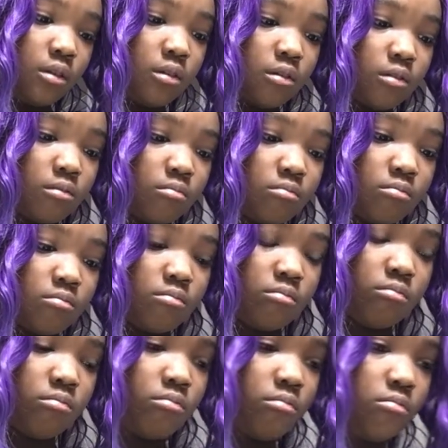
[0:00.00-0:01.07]
And
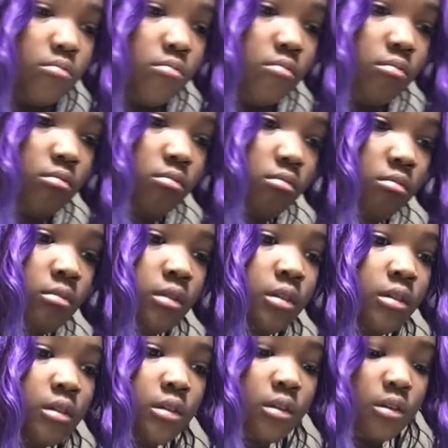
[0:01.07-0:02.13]
yeah,
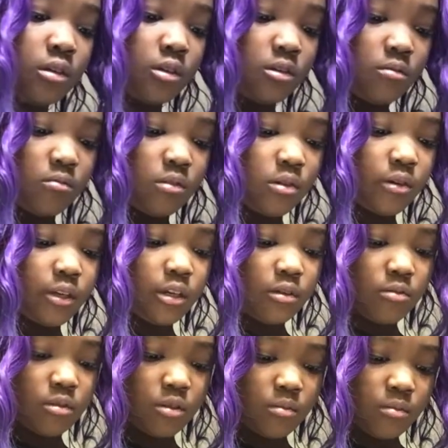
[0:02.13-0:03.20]
you're also going to
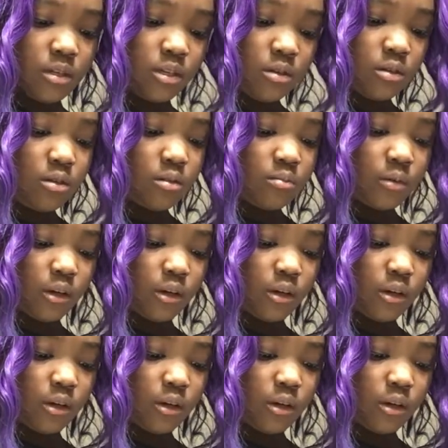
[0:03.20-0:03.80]
need,